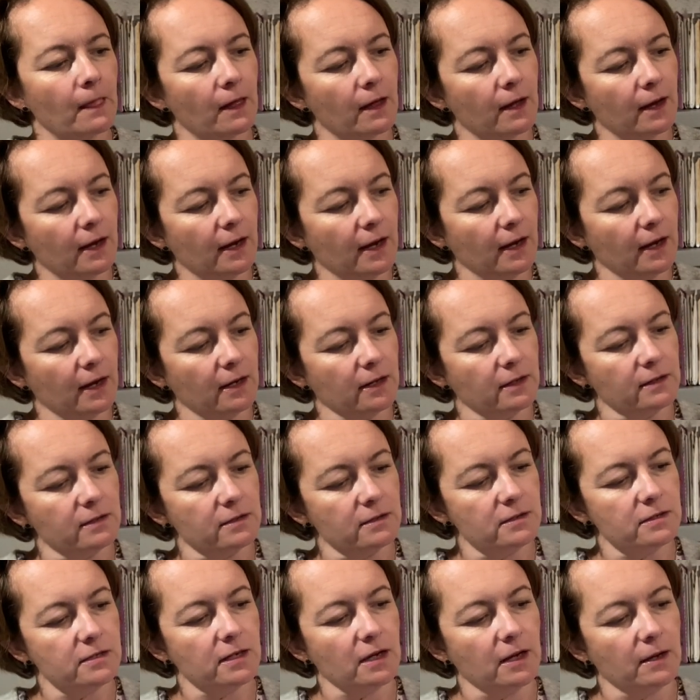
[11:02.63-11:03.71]

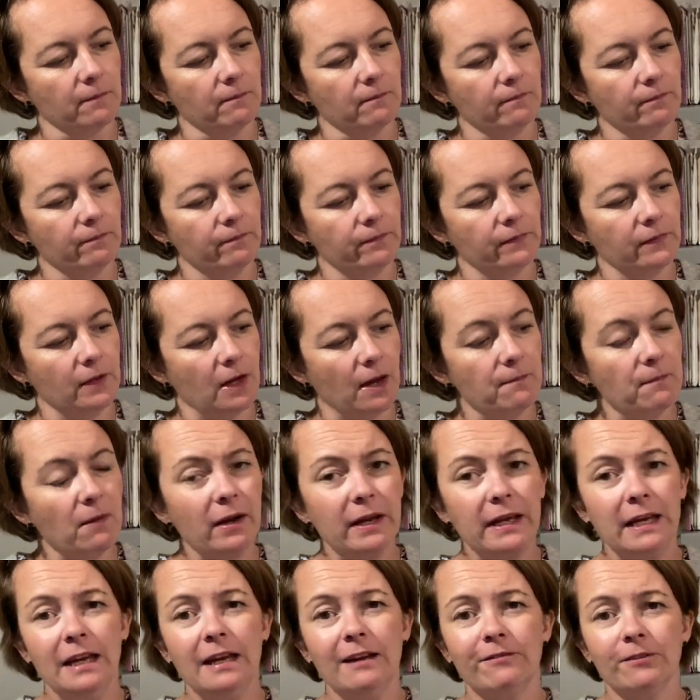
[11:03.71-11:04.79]
And I might
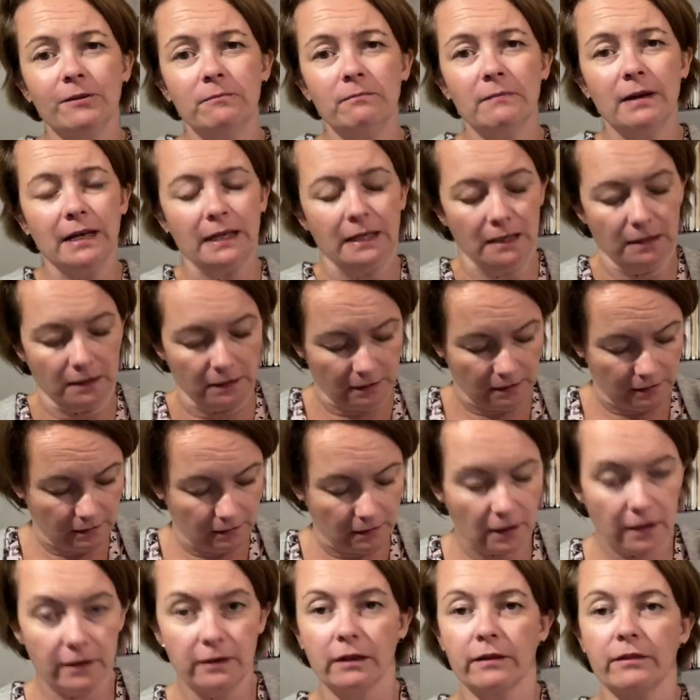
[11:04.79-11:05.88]
even make
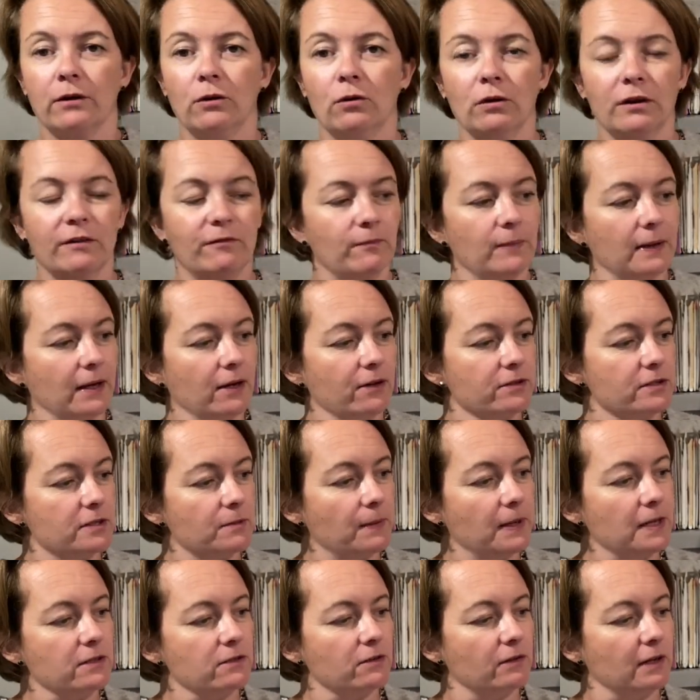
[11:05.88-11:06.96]
another olive blouse,
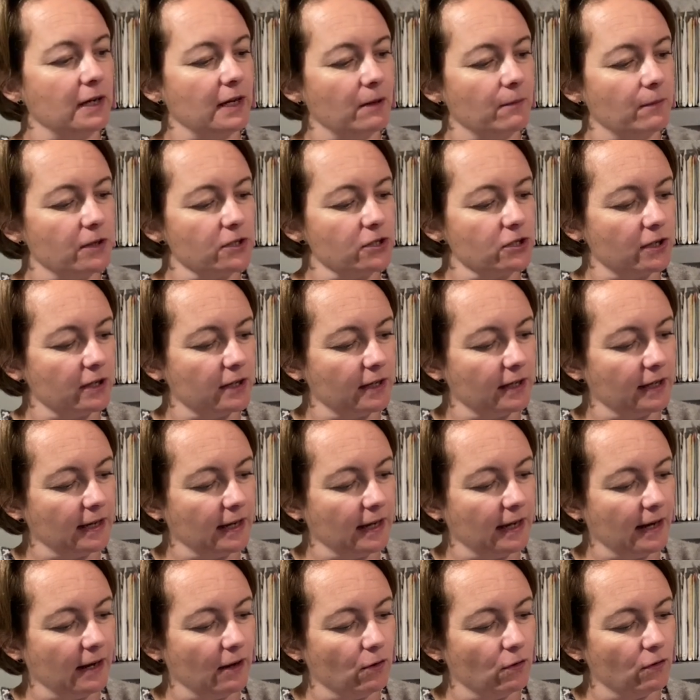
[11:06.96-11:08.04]
depends on how much I can get it
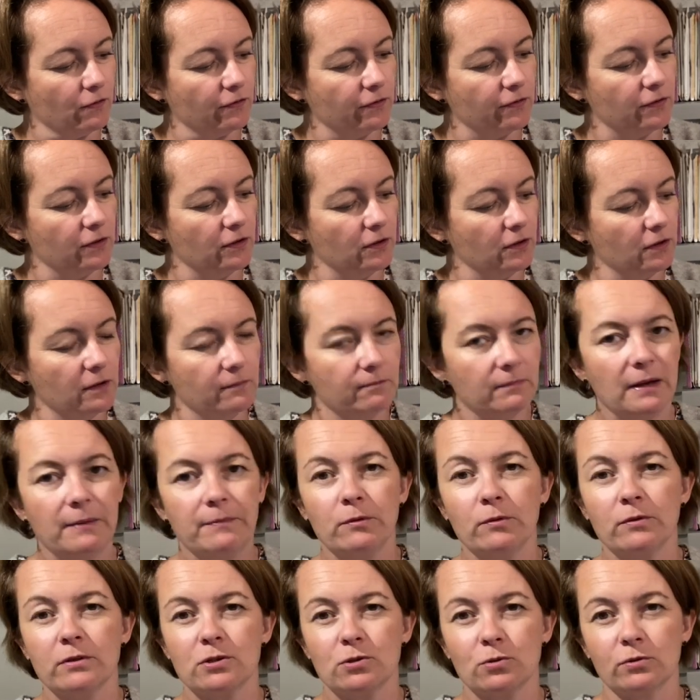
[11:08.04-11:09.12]
out of, maybe
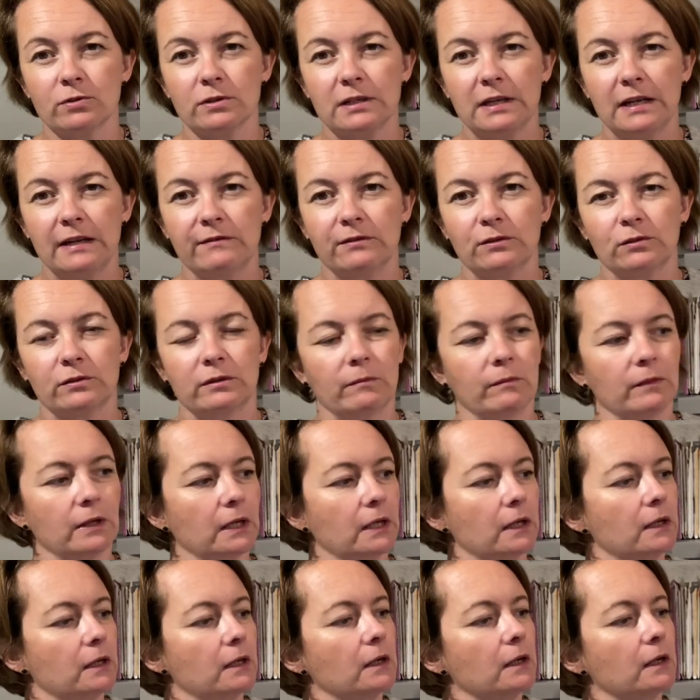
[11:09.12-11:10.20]
with short sleeves or something.
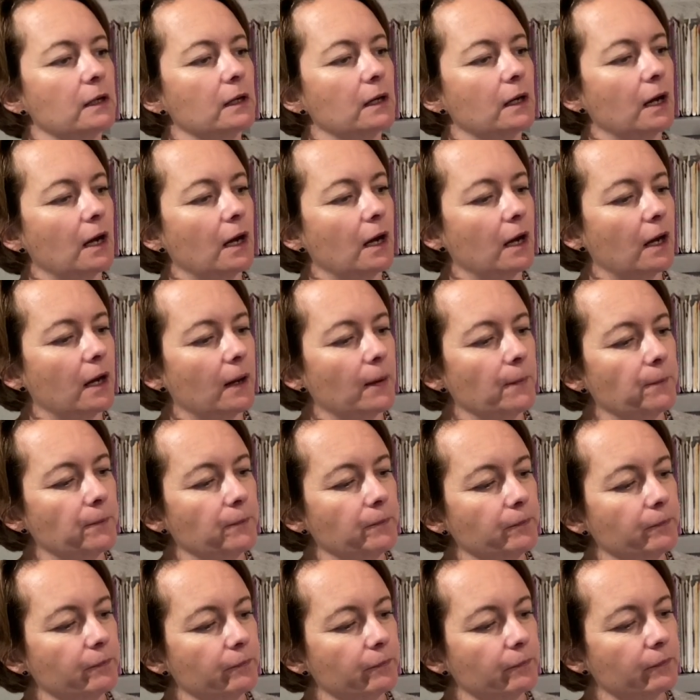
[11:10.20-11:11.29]

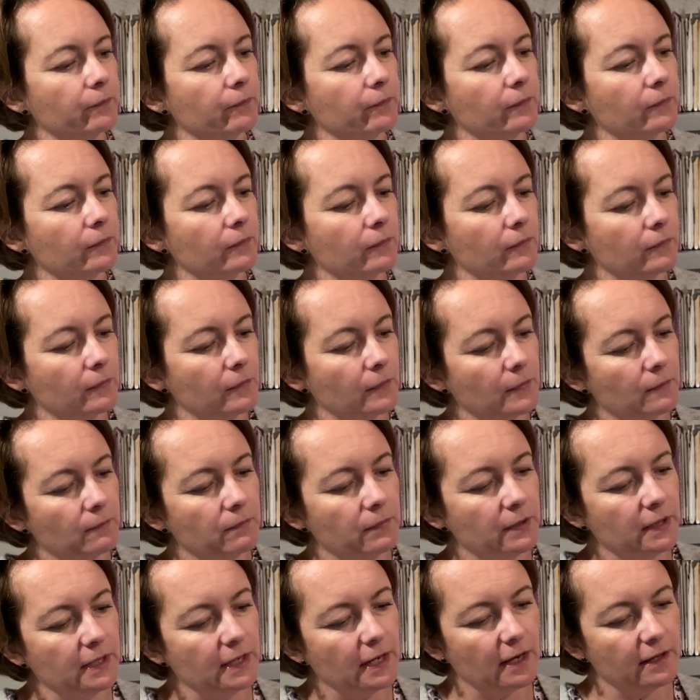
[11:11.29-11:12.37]
But
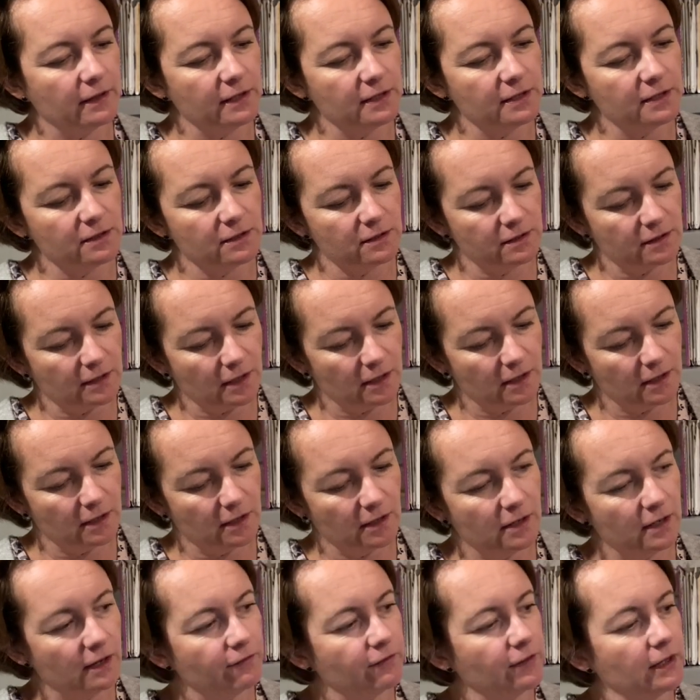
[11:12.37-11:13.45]
yeah, this is a
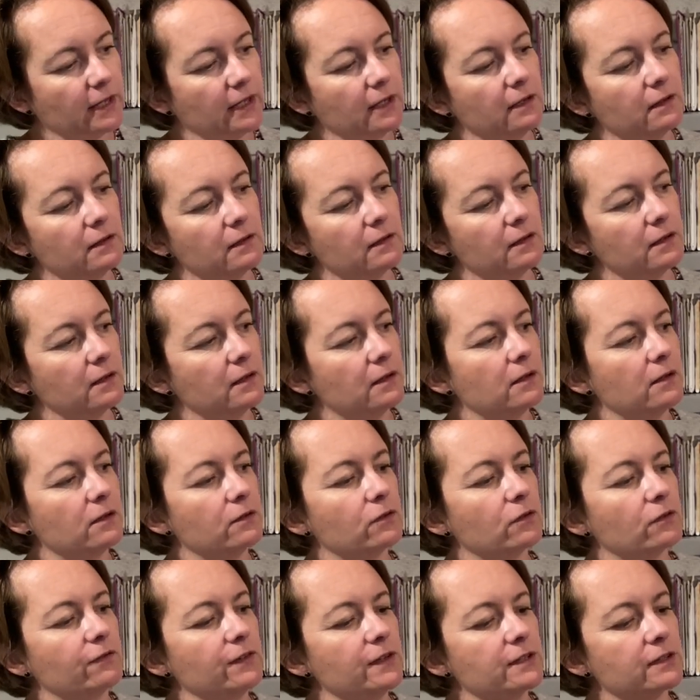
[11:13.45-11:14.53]
lovely
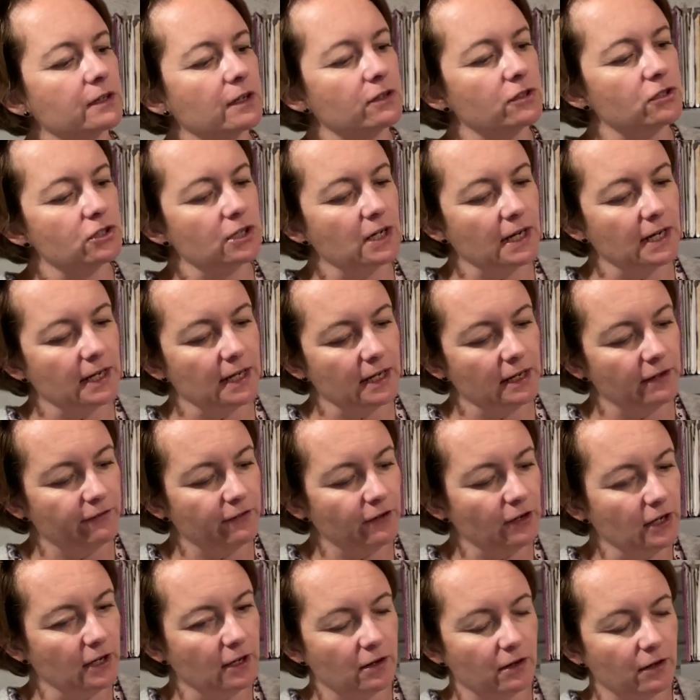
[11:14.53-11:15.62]
sort of viscose challis,
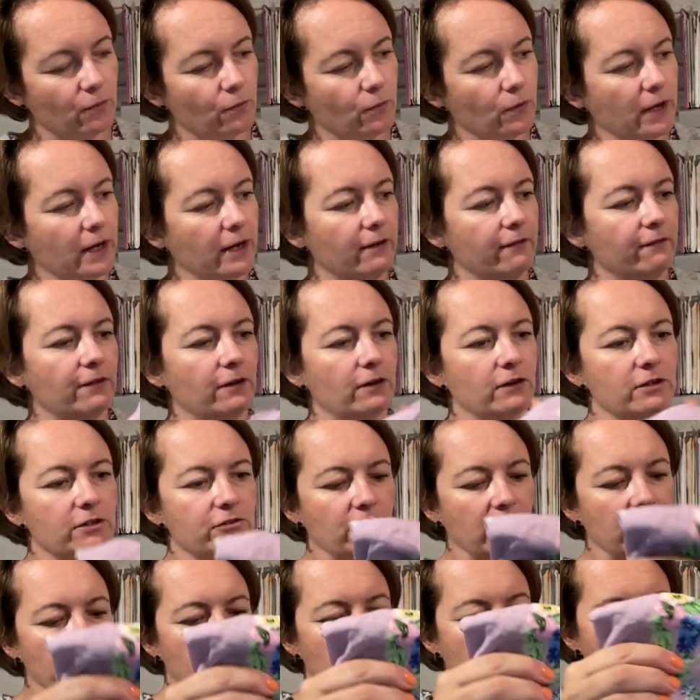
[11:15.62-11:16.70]
very lightweight, very
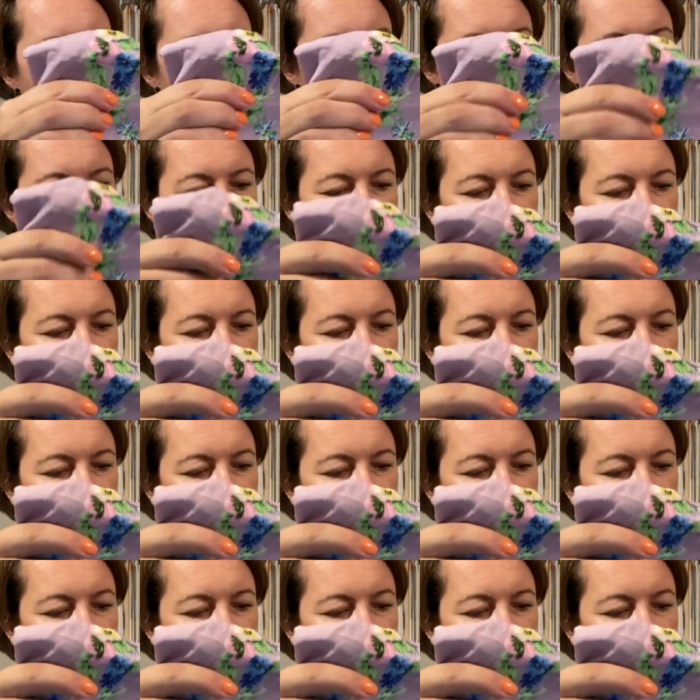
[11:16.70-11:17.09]
drapey,